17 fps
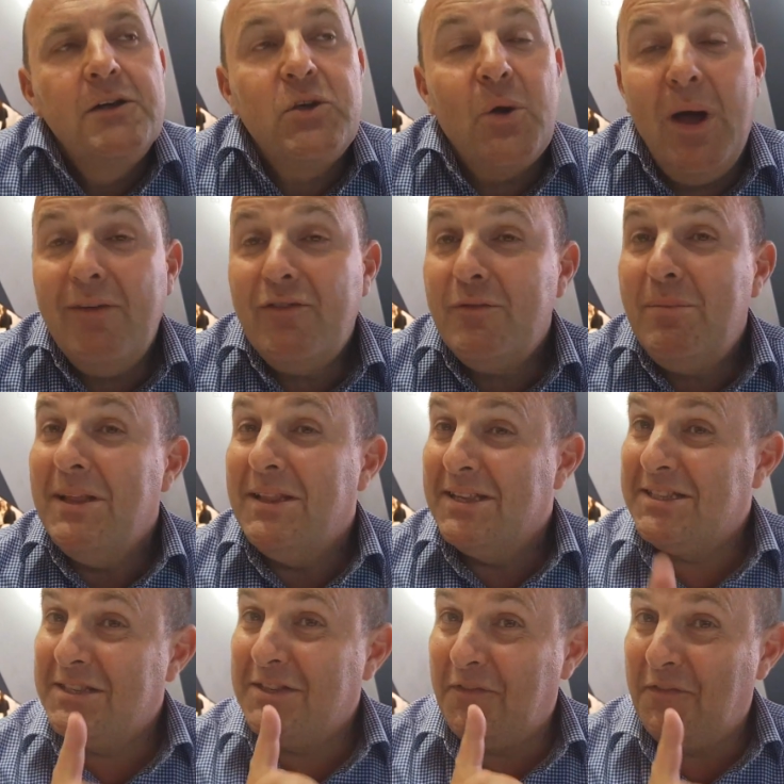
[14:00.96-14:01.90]
So I have to admit,
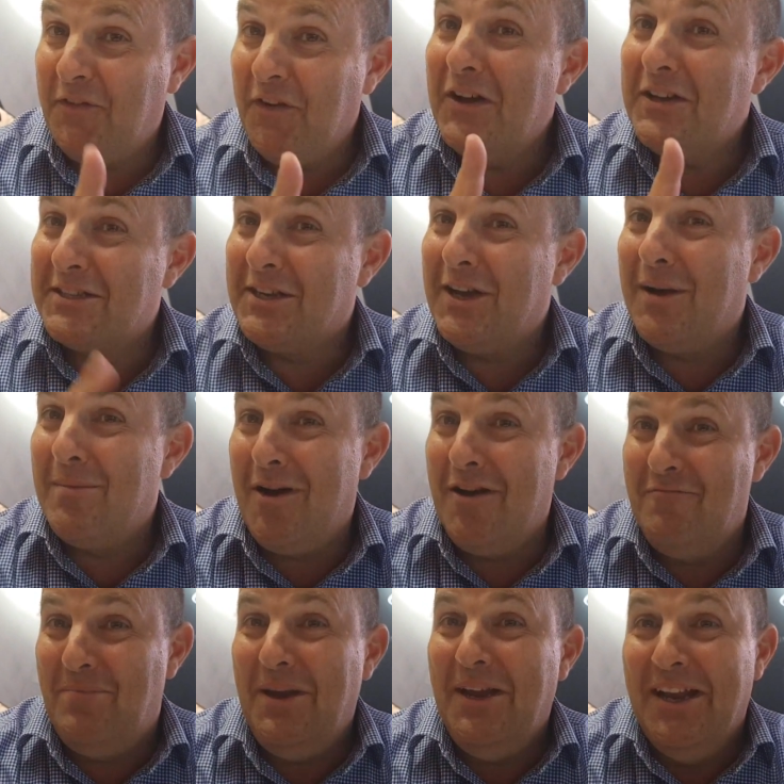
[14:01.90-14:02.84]
this is the first time
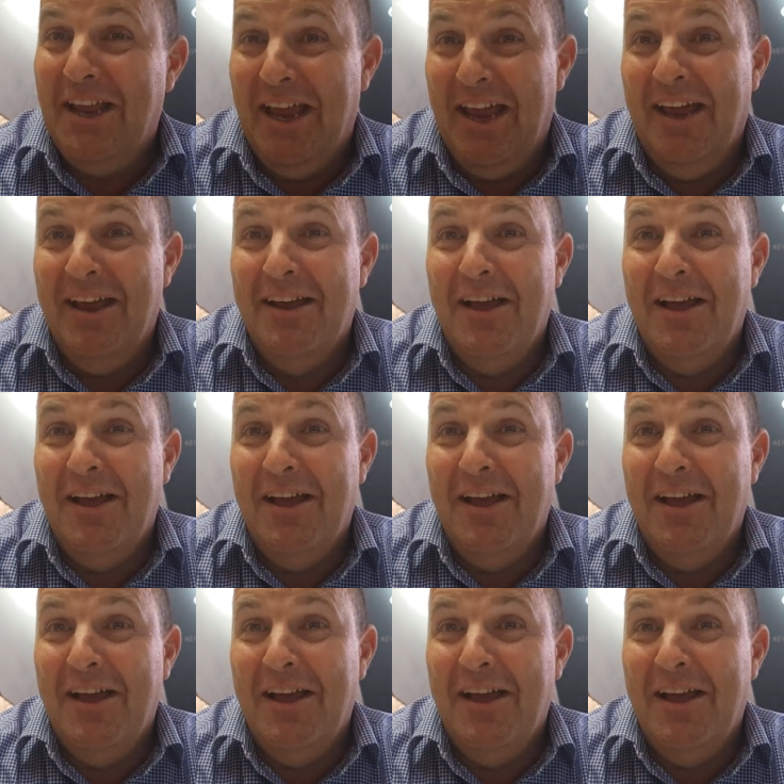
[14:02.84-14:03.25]
I've been here.